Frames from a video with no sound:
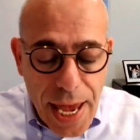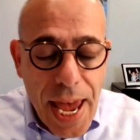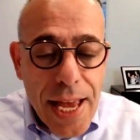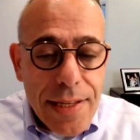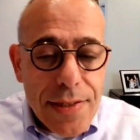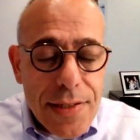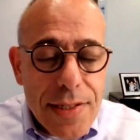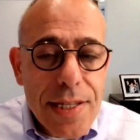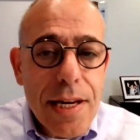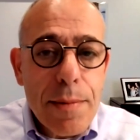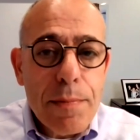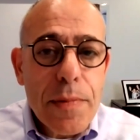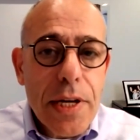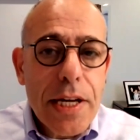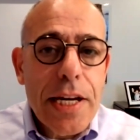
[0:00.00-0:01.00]
at
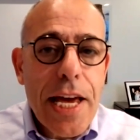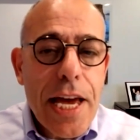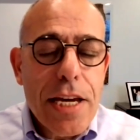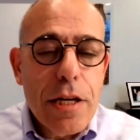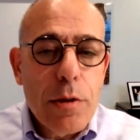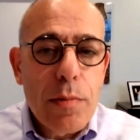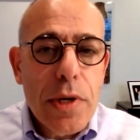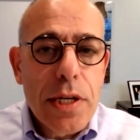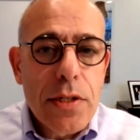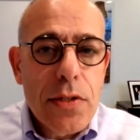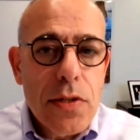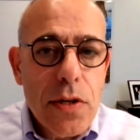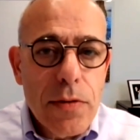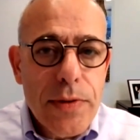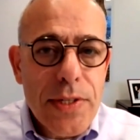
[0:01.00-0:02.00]
some Canadian Blood
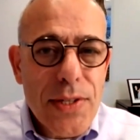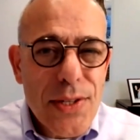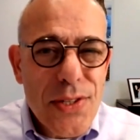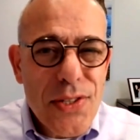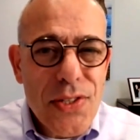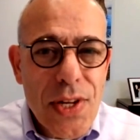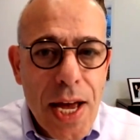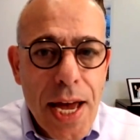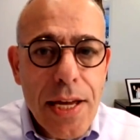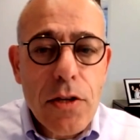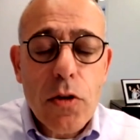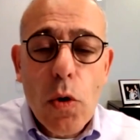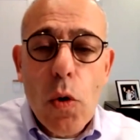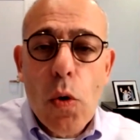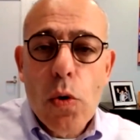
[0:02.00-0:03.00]
Services
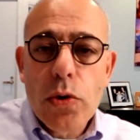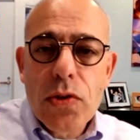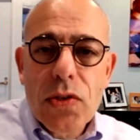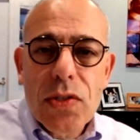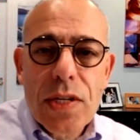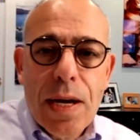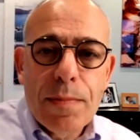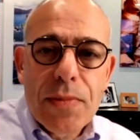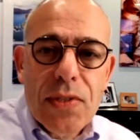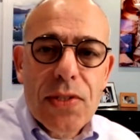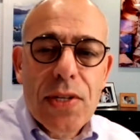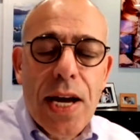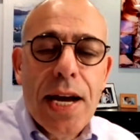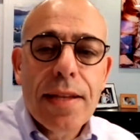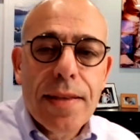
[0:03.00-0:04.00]
site or some
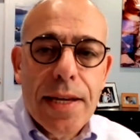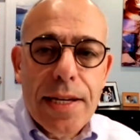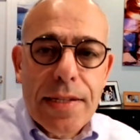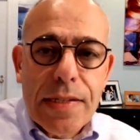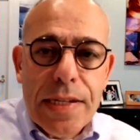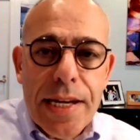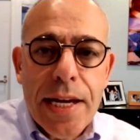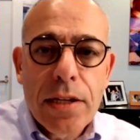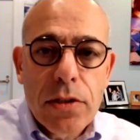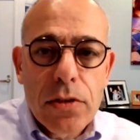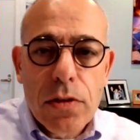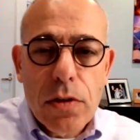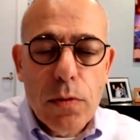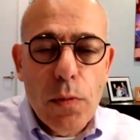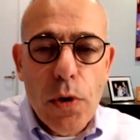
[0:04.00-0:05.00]
site that is linked
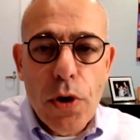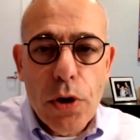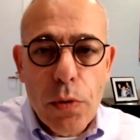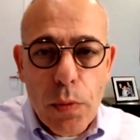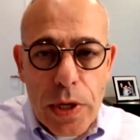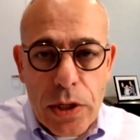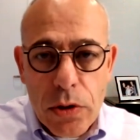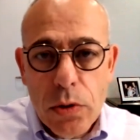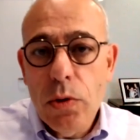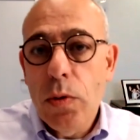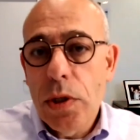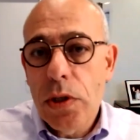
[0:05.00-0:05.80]
to the work we do.